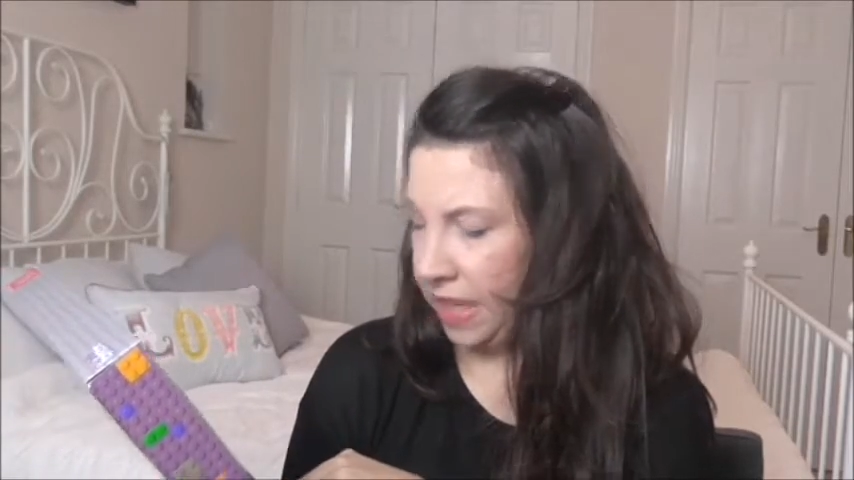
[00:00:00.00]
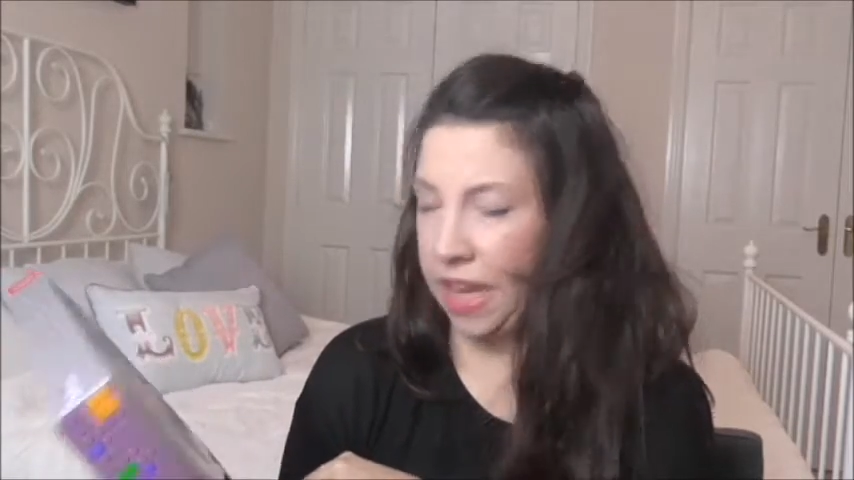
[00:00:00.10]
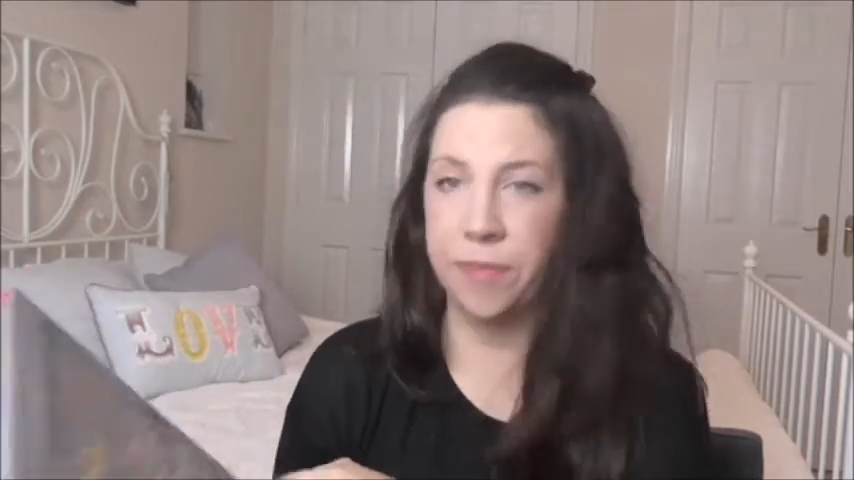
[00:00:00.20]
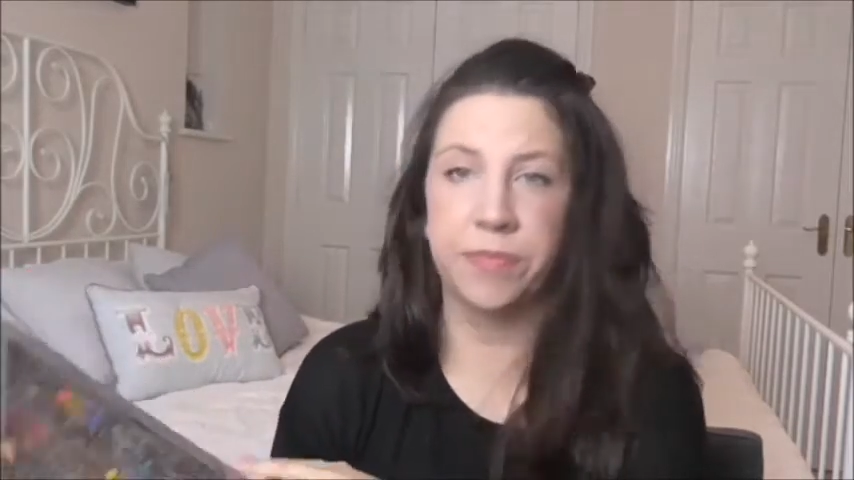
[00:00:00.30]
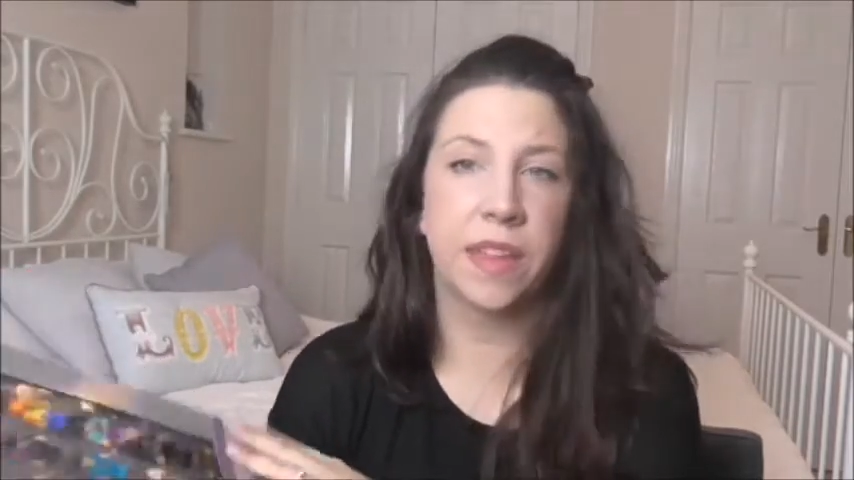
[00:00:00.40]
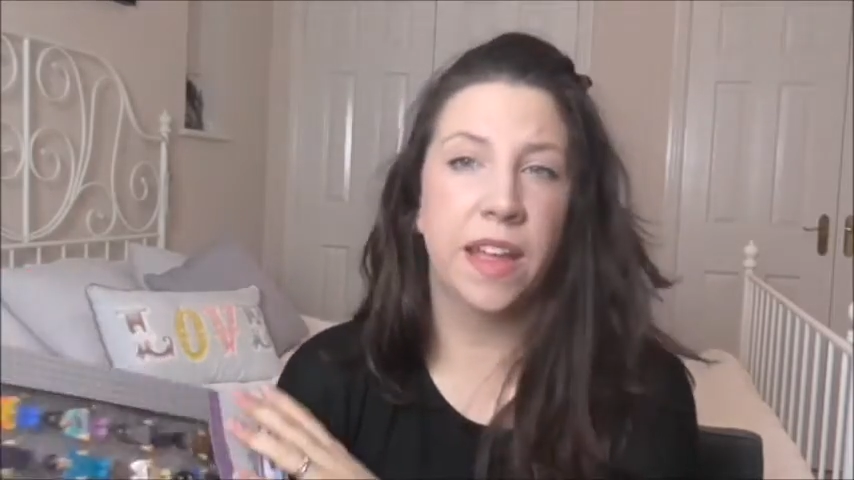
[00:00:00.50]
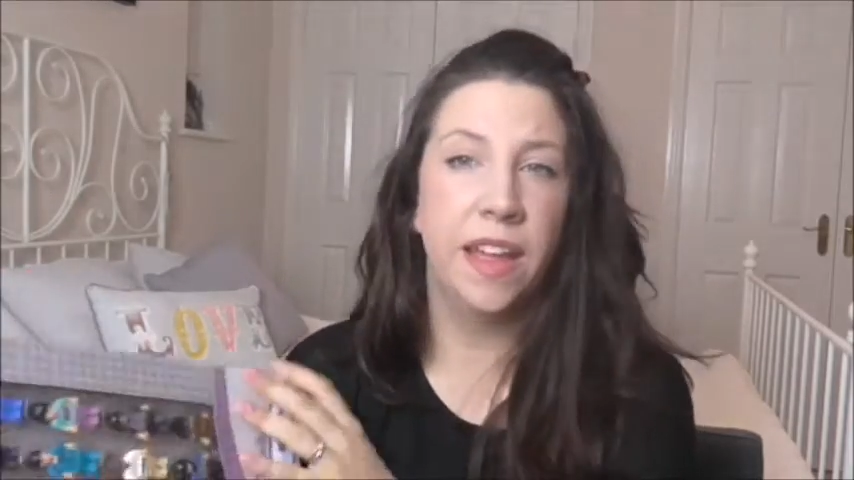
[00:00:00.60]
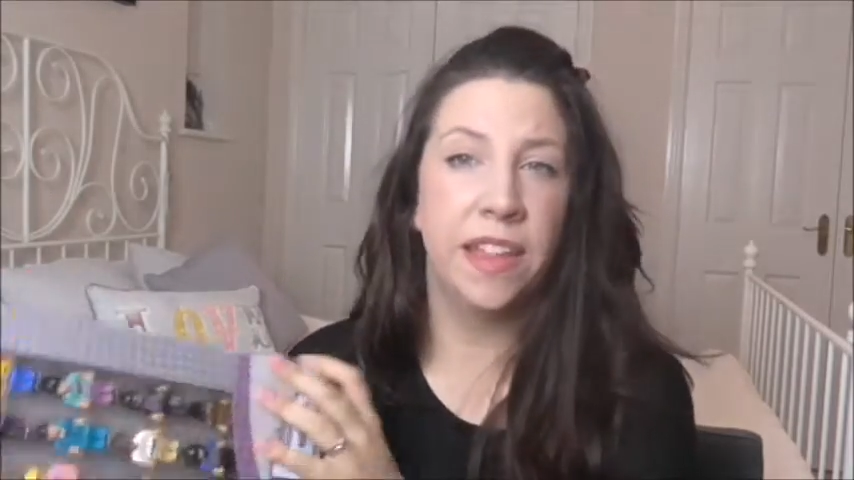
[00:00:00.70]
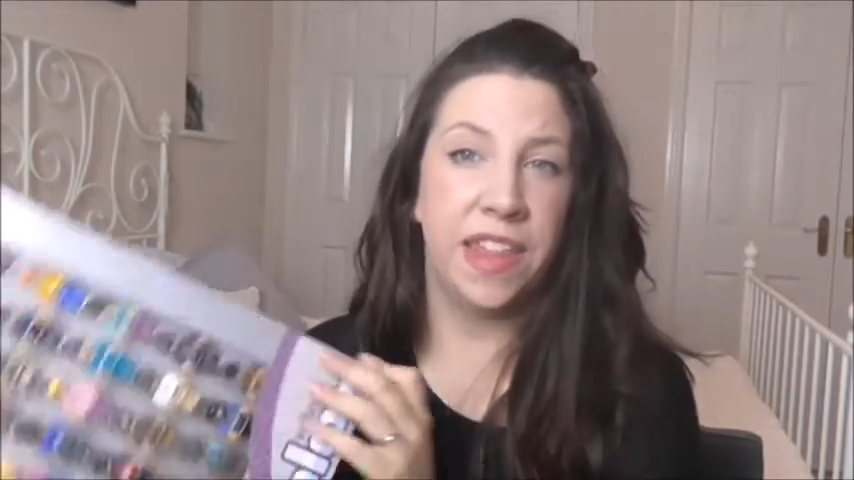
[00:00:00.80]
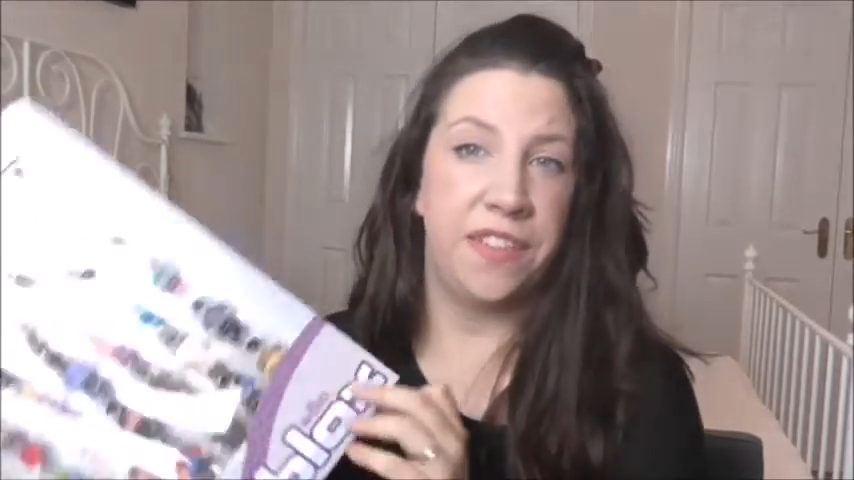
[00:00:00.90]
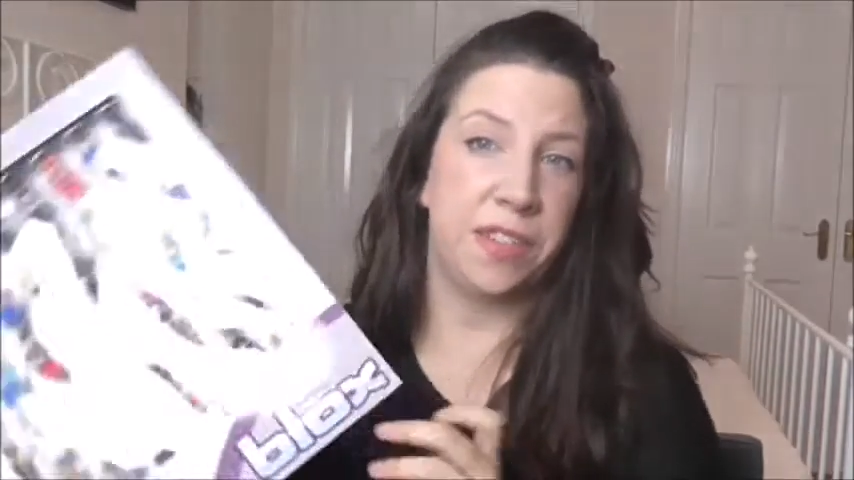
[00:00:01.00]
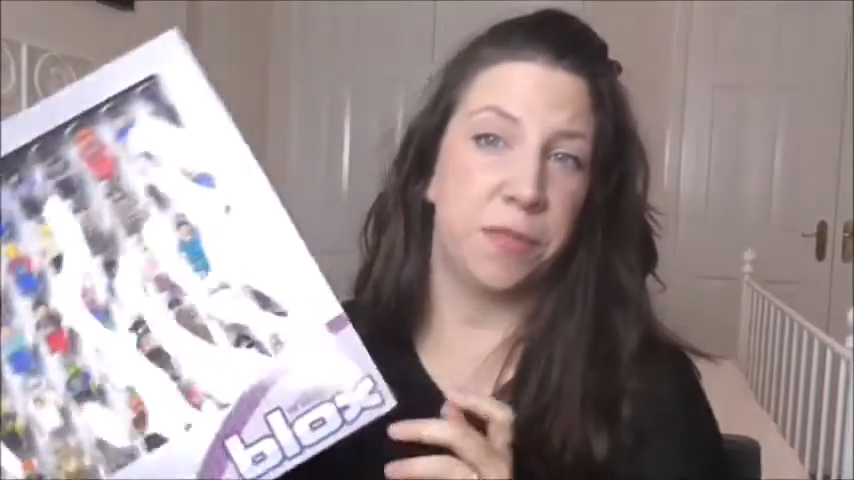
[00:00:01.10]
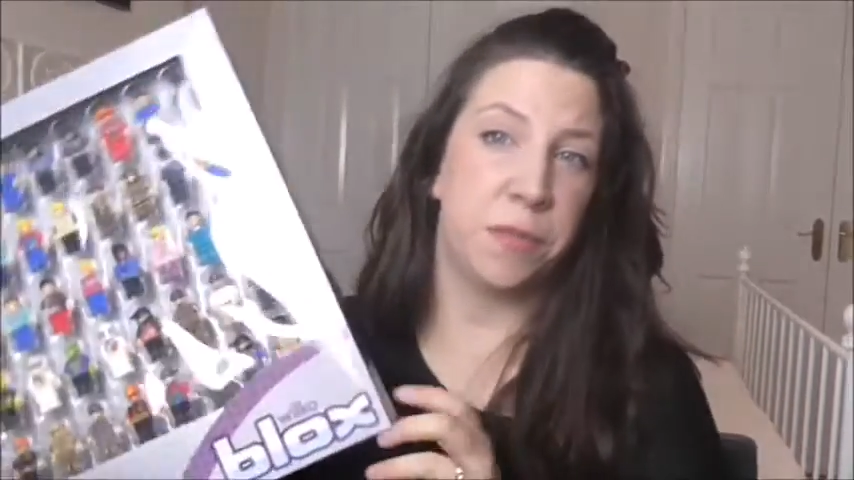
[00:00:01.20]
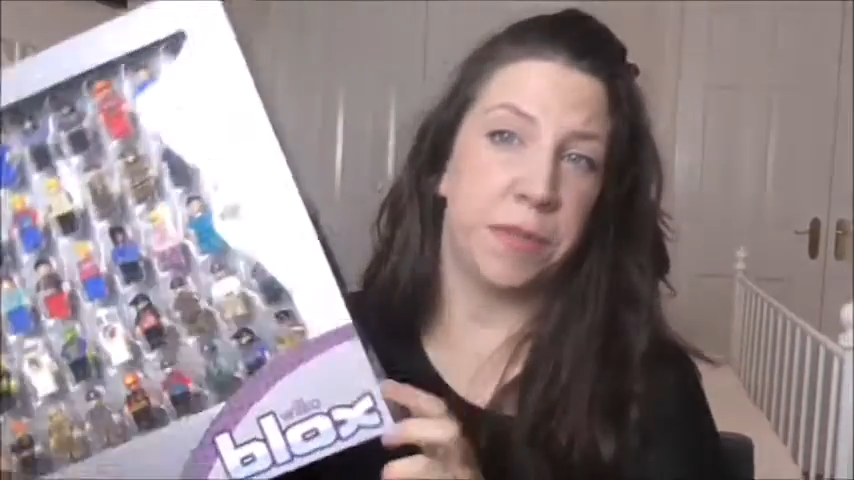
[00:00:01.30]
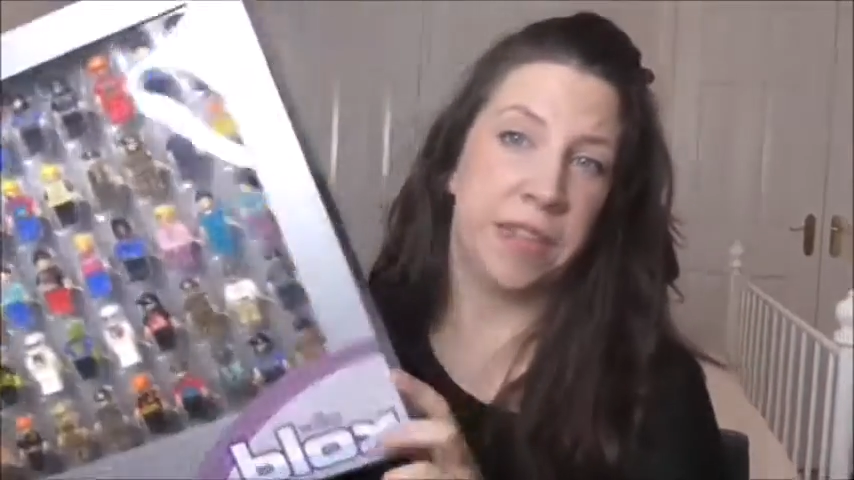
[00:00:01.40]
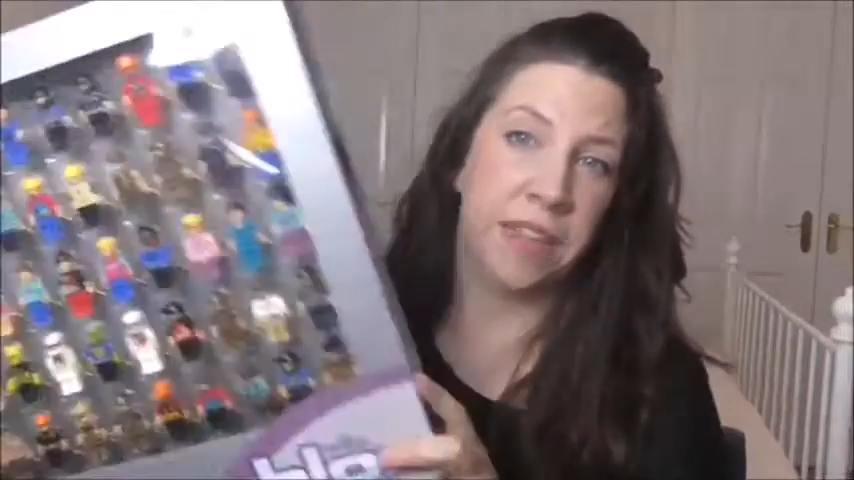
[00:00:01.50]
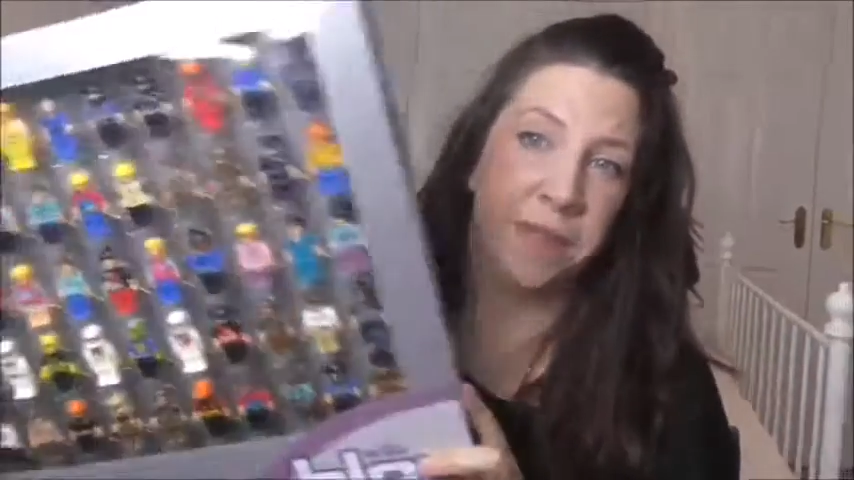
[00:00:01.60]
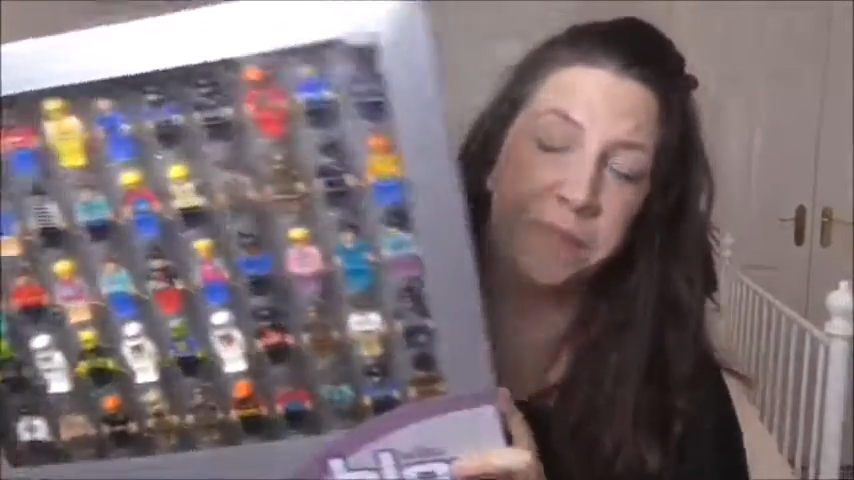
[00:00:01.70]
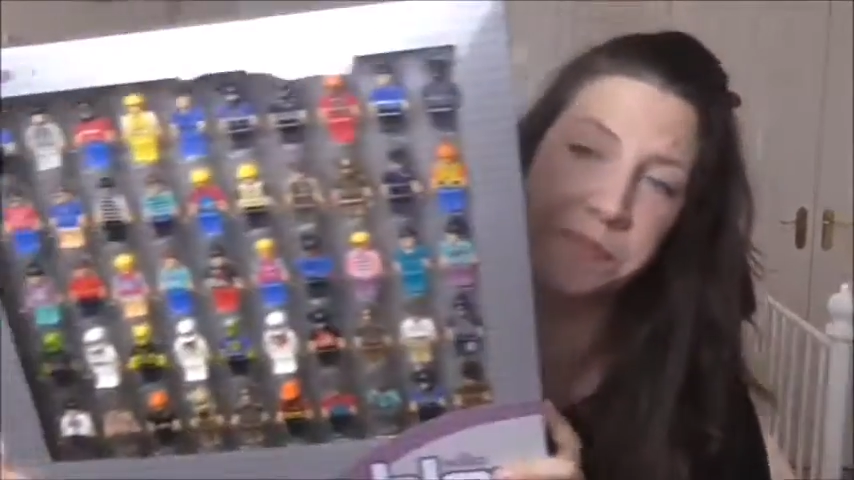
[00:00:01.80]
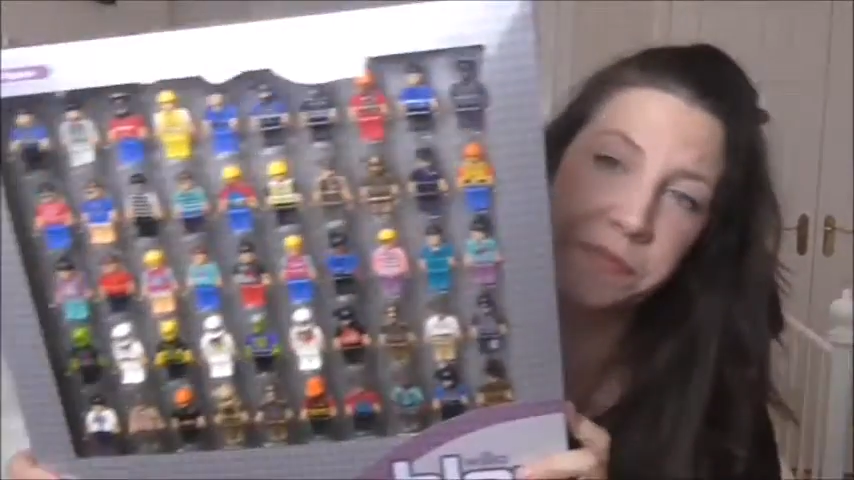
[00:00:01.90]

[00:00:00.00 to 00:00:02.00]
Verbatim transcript: Yeah, there is a woman in there.